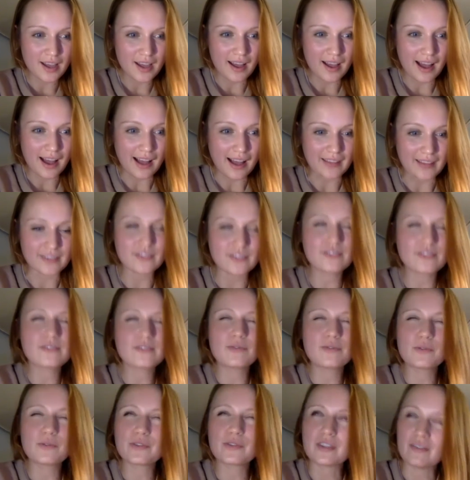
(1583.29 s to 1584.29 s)
And
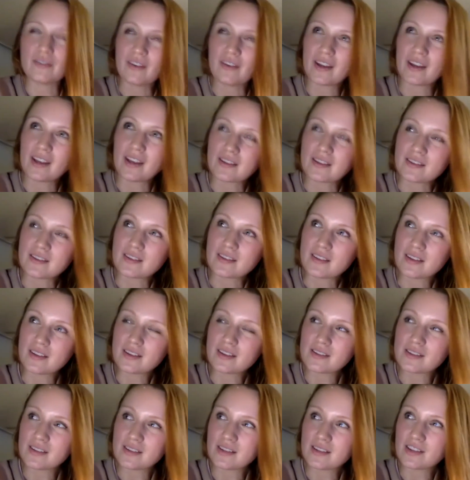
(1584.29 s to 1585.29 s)
sort of, I guess,
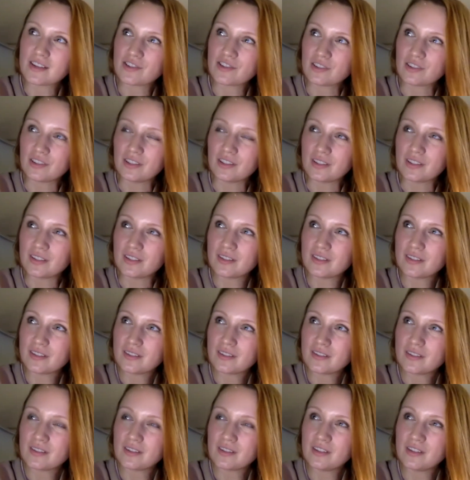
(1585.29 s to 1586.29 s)
as initial
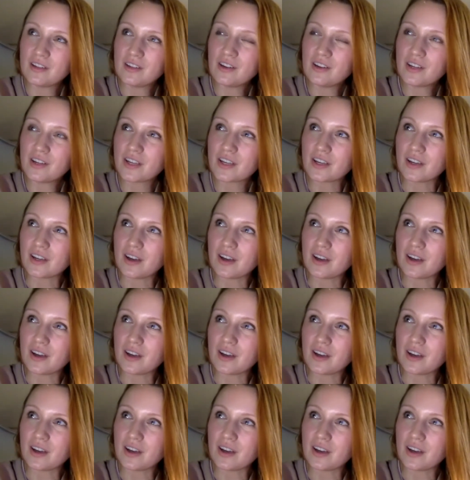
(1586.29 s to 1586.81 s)
look at